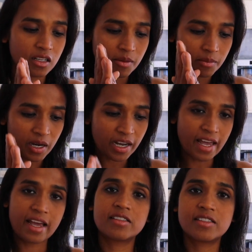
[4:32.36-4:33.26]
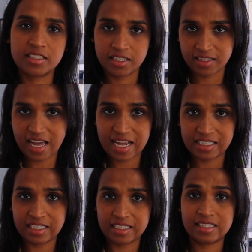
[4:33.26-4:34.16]
my answer to
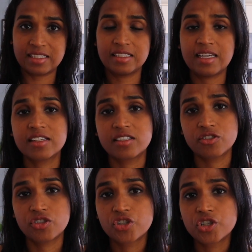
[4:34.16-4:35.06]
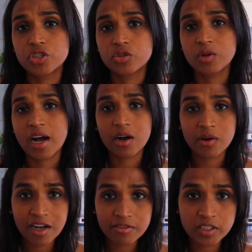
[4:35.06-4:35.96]
that is, yes, it's true.
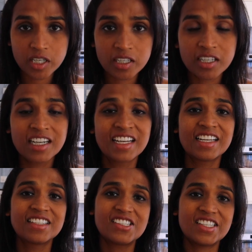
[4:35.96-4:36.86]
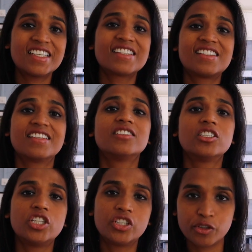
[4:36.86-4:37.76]
However, she is still
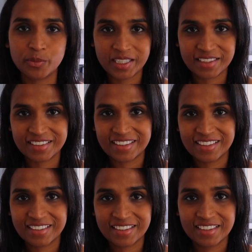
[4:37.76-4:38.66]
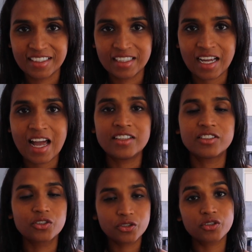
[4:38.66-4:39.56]
human. And
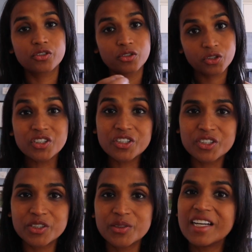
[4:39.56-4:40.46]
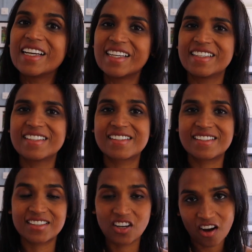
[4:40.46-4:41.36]
the guru
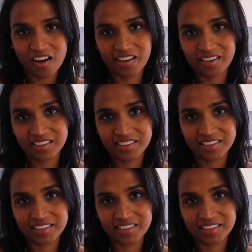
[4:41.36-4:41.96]
is God.